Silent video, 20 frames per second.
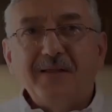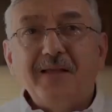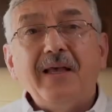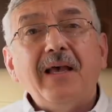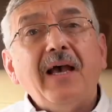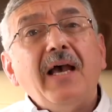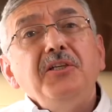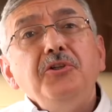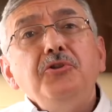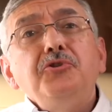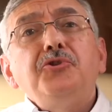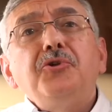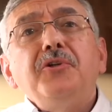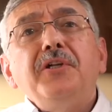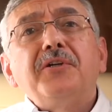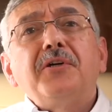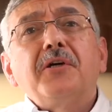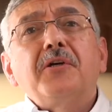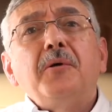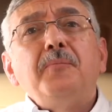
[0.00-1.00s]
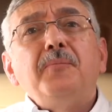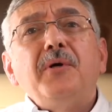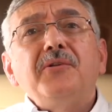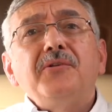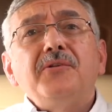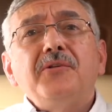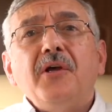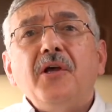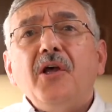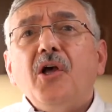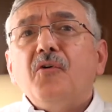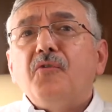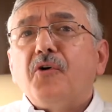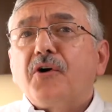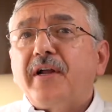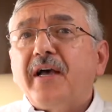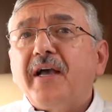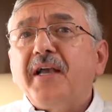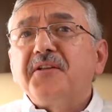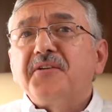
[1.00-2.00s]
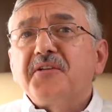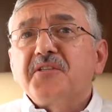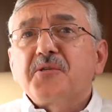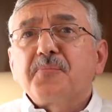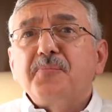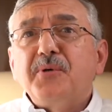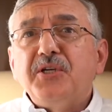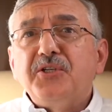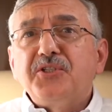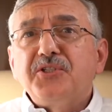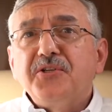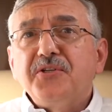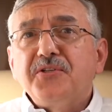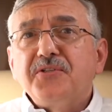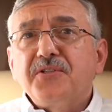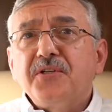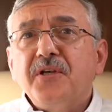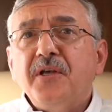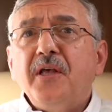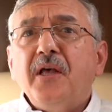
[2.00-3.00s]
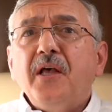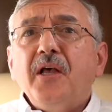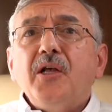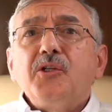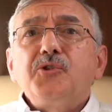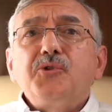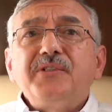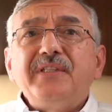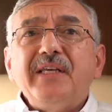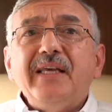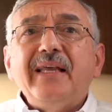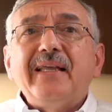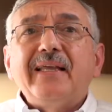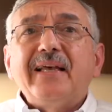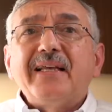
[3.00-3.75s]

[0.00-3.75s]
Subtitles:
I usually recommend for high-risk patients to take